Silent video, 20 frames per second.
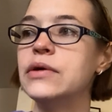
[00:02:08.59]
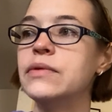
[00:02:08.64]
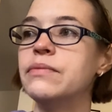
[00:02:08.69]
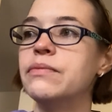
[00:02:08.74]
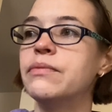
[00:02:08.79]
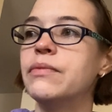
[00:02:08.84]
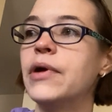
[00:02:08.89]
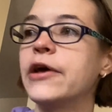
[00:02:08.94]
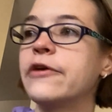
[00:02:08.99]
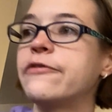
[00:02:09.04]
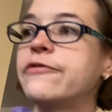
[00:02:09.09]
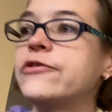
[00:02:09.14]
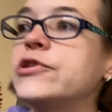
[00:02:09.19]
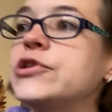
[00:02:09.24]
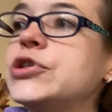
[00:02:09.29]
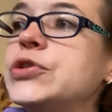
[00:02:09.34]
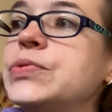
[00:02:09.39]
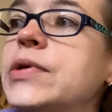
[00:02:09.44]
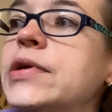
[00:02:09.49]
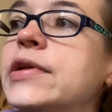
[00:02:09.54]
my
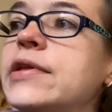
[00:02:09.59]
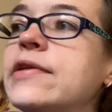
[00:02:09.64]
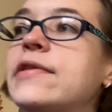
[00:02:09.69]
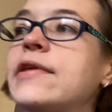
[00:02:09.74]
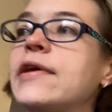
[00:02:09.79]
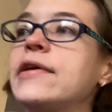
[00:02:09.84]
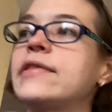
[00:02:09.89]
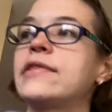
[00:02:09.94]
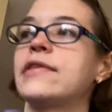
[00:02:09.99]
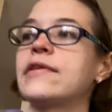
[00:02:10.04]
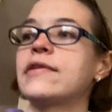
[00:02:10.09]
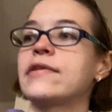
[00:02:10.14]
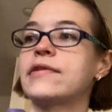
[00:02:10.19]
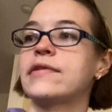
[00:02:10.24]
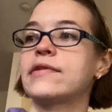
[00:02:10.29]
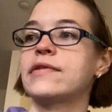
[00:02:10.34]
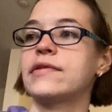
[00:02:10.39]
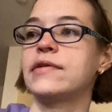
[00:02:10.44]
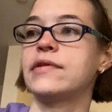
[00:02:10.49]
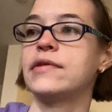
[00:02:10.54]
first one is like
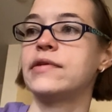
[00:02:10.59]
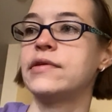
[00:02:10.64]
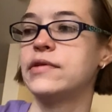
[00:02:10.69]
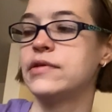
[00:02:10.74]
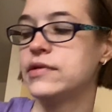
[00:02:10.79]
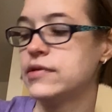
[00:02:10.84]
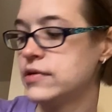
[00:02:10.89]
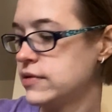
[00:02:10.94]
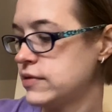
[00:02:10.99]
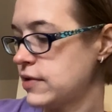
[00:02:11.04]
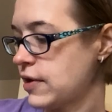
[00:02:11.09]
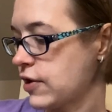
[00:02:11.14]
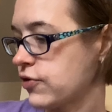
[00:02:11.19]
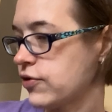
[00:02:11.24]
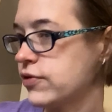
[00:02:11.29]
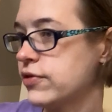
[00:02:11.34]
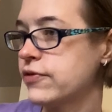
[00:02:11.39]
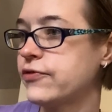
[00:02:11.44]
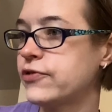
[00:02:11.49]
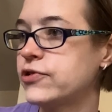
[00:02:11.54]
this,
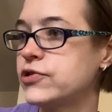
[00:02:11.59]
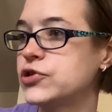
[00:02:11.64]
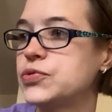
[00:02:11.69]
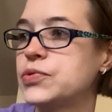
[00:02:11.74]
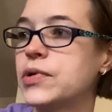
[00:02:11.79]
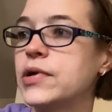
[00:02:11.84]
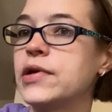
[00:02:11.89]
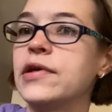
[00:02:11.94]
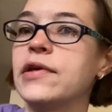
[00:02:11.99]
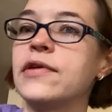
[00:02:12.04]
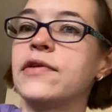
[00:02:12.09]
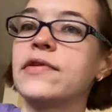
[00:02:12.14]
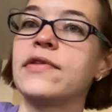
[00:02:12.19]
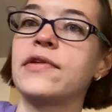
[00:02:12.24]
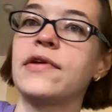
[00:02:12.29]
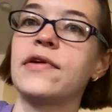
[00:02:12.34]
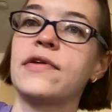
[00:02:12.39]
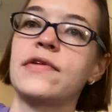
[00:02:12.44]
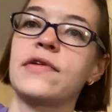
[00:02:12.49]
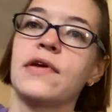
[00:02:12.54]
actually the first one is
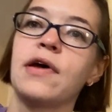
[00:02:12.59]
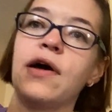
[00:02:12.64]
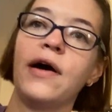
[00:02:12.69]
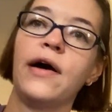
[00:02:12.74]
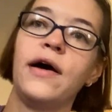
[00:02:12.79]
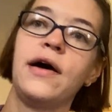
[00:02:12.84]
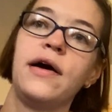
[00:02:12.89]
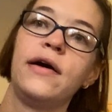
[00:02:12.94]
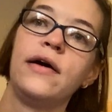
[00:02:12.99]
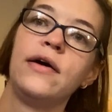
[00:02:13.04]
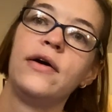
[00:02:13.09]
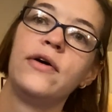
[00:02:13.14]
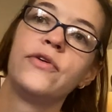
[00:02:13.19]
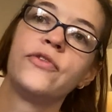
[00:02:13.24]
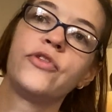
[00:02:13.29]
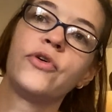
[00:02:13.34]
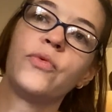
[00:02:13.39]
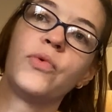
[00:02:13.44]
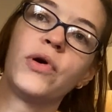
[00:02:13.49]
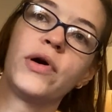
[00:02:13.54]
this,
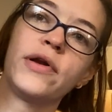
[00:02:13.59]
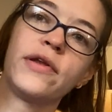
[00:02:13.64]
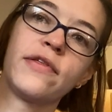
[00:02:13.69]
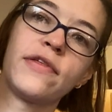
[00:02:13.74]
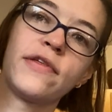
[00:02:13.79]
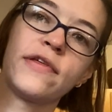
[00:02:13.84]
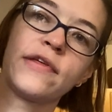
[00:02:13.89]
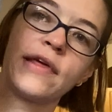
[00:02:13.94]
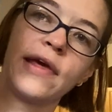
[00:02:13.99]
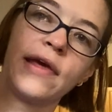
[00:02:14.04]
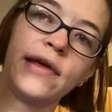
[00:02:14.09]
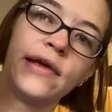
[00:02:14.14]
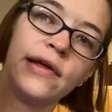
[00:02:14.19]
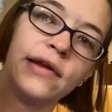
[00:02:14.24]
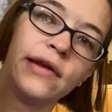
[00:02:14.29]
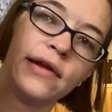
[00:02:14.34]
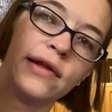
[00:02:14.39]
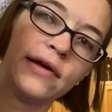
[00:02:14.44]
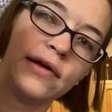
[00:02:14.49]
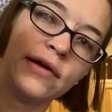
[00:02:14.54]
the one
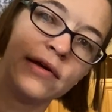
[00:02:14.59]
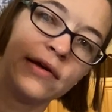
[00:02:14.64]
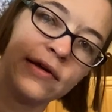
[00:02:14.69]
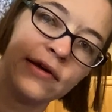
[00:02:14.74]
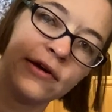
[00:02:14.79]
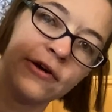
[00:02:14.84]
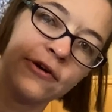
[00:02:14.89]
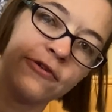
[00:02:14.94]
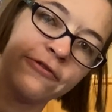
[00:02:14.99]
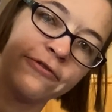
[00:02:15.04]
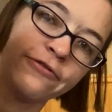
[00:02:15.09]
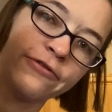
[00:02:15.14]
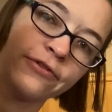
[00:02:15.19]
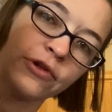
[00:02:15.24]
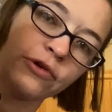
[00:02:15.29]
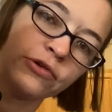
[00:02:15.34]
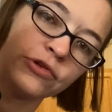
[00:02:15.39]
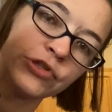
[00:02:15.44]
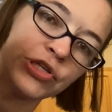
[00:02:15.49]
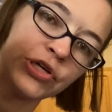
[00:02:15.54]
skein
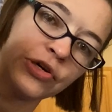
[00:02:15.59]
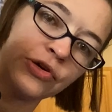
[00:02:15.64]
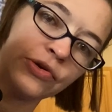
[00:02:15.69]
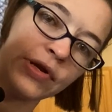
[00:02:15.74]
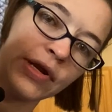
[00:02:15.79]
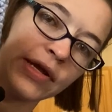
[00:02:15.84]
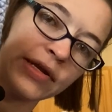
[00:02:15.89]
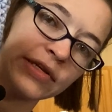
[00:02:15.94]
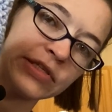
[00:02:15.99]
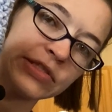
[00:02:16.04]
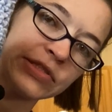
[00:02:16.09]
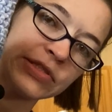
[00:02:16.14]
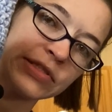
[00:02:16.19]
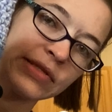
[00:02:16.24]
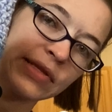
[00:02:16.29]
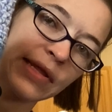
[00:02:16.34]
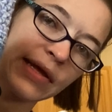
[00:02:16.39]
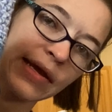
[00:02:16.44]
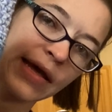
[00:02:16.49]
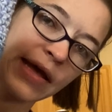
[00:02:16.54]
float tote, and I just
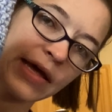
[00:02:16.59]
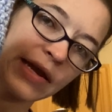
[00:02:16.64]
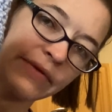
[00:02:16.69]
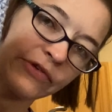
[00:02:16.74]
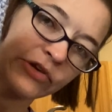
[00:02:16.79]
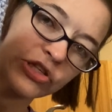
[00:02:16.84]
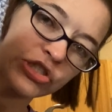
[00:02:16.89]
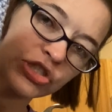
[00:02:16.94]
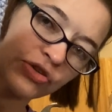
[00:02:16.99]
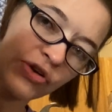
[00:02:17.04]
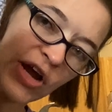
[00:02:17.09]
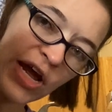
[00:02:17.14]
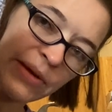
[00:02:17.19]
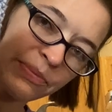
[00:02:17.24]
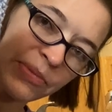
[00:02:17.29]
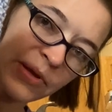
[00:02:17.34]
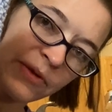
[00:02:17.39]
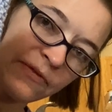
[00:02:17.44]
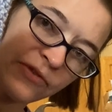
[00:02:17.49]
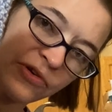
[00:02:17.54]
did like kind of a
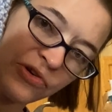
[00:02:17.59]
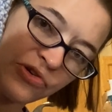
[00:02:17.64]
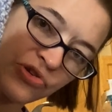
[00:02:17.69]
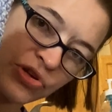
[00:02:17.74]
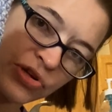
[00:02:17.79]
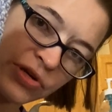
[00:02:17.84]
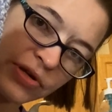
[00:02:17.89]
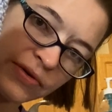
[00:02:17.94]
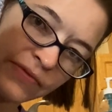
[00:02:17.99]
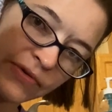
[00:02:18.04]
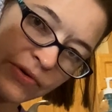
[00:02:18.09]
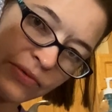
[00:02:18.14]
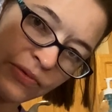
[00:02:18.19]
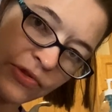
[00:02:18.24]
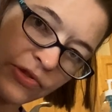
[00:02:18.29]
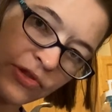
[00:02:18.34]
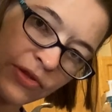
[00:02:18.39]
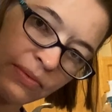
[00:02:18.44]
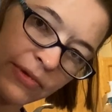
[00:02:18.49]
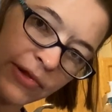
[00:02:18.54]
scrappy version of it
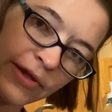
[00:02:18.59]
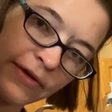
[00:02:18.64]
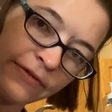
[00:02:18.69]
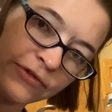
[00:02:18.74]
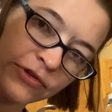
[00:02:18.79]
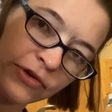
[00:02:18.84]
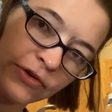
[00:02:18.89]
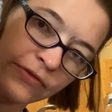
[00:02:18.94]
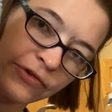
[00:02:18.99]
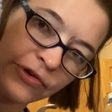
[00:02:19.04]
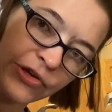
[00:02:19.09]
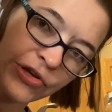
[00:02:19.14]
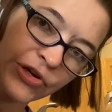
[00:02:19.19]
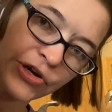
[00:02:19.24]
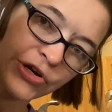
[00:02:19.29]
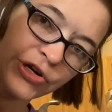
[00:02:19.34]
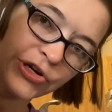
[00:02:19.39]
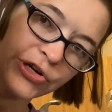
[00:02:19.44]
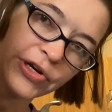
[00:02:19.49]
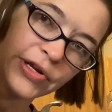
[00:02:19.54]
with some leftover
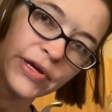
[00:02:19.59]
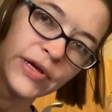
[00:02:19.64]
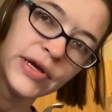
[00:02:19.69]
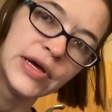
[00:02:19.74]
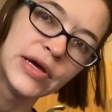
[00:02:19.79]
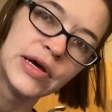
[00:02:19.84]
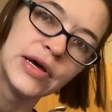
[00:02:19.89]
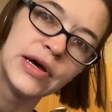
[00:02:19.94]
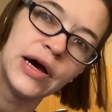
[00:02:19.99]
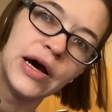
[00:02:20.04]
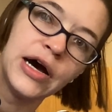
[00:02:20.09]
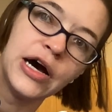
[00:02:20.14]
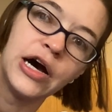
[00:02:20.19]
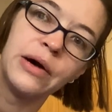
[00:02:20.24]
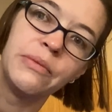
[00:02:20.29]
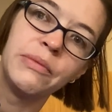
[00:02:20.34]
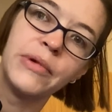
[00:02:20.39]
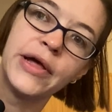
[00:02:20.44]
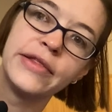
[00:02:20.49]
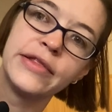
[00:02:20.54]
yarn.
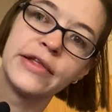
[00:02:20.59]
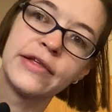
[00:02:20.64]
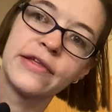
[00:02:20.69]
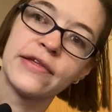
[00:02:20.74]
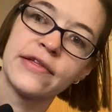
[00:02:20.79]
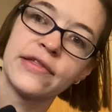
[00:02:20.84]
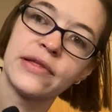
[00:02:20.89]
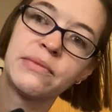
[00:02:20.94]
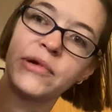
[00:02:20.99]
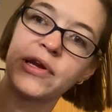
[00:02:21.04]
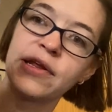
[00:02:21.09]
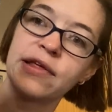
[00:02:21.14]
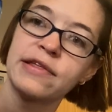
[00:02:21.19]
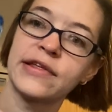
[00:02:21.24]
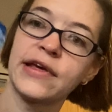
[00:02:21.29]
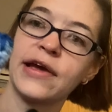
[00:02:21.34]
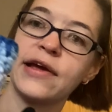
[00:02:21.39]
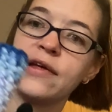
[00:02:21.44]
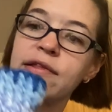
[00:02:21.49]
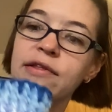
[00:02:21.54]
And this is the mini
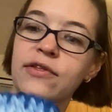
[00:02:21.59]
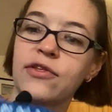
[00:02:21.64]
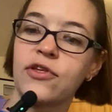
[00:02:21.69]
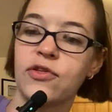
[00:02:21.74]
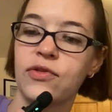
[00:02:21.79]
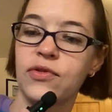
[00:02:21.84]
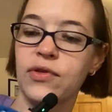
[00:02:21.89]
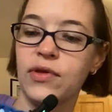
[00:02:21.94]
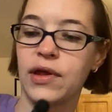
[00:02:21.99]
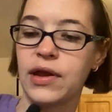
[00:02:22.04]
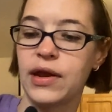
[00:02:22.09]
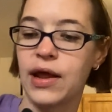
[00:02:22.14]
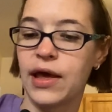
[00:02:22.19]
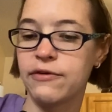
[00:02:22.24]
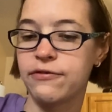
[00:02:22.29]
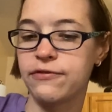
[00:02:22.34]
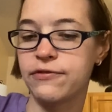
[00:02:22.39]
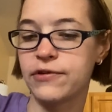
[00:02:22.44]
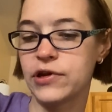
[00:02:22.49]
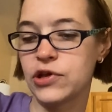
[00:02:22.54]
skein. And I
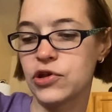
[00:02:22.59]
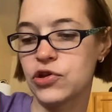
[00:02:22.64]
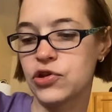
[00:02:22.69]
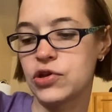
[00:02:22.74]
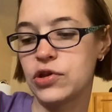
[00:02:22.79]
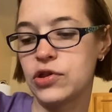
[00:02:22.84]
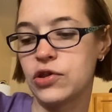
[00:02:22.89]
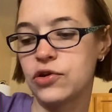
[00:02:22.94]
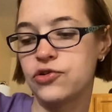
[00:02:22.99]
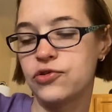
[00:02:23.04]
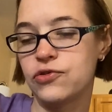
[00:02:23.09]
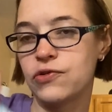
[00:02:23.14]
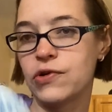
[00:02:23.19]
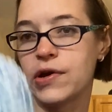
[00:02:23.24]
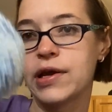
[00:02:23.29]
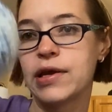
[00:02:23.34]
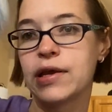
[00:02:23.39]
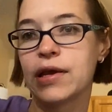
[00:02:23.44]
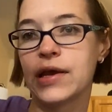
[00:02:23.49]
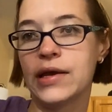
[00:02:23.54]
finished the
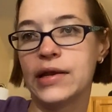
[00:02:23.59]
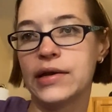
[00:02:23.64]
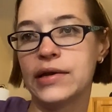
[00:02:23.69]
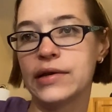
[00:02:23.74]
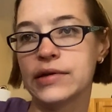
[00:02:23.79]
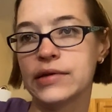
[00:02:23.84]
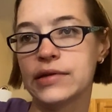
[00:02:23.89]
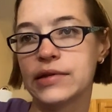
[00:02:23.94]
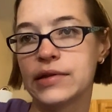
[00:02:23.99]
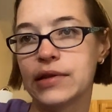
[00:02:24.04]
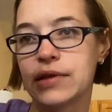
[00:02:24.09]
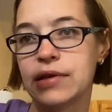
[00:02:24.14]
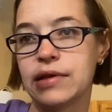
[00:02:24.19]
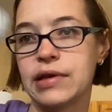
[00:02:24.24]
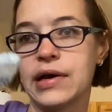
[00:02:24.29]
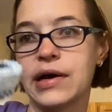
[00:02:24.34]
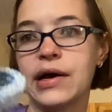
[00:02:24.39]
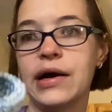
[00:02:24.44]
tray and the